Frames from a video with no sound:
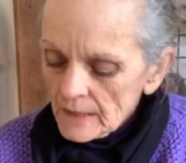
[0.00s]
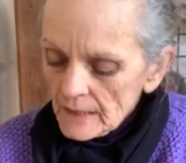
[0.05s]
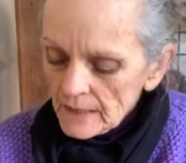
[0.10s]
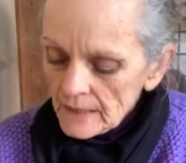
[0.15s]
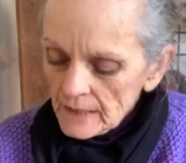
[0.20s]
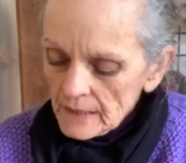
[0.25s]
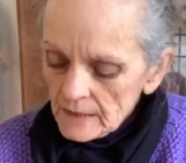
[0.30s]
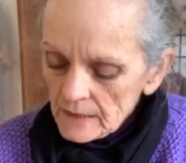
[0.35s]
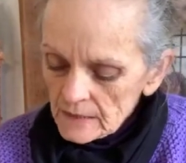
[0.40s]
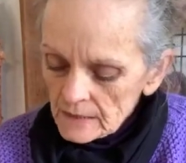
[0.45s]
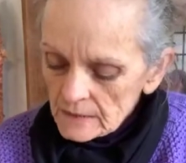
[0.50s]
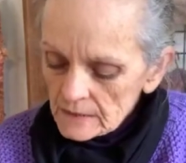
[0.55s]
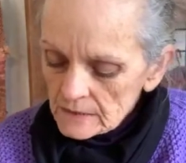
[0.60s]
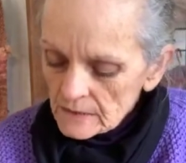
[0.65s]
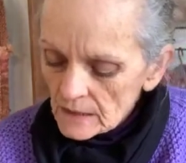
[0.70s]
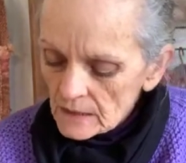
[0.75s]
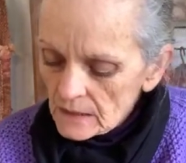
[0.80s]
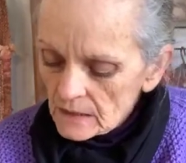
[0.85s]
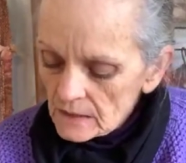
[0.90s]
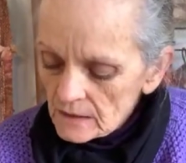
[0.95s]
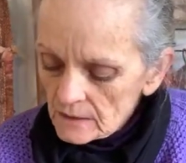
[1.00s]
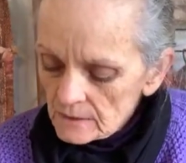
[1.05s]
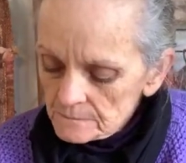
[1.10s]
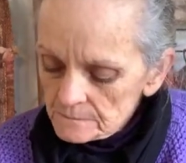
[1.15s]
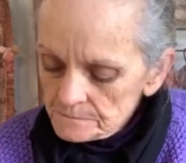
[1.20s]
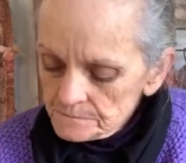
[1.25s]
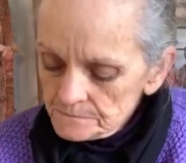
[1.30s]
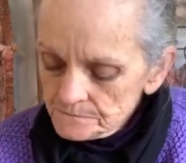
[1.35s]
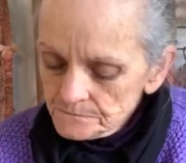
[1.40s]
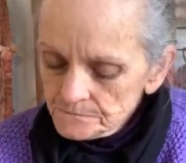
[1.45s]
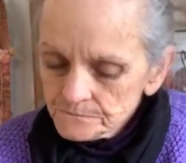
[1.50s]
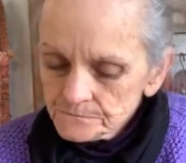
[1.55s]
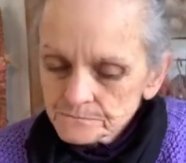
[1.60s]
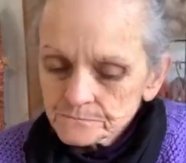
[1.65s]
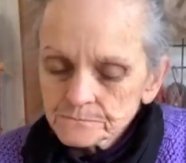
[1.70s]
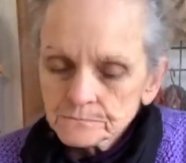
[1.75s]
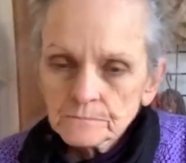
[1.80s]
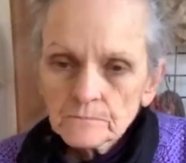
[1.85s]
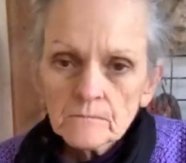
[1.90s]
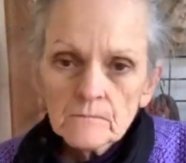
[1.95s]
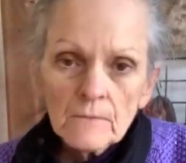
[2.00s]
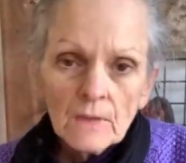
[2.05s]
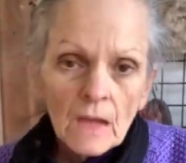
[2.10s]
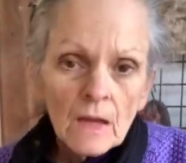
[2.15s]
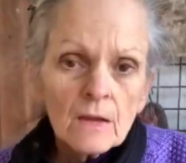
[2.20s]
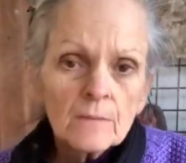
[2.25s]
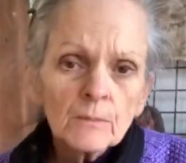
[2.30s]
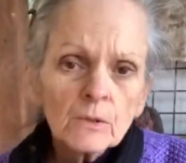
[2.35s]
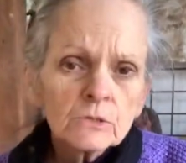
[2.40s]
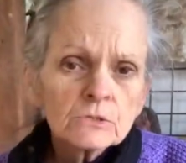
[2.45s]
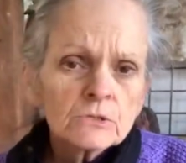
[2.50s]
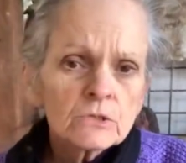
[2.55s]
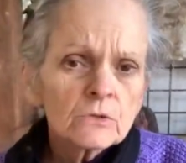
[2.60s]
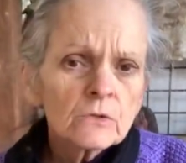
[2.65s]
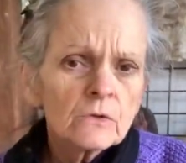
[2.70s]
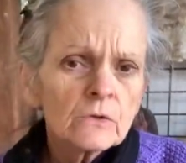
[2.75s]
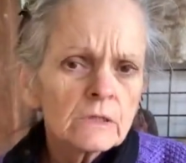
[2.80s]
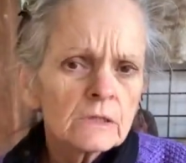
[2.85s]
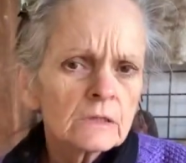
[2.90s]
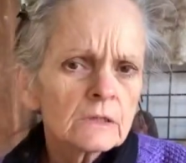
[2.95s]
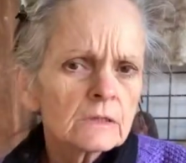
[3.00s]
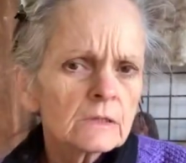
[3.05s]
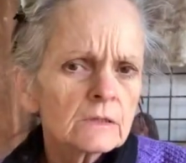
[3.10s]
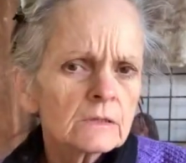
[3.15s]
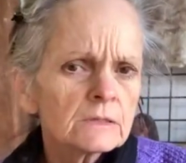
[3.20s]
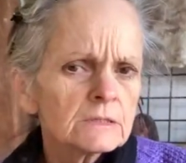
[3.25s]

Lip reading: And I'm also going,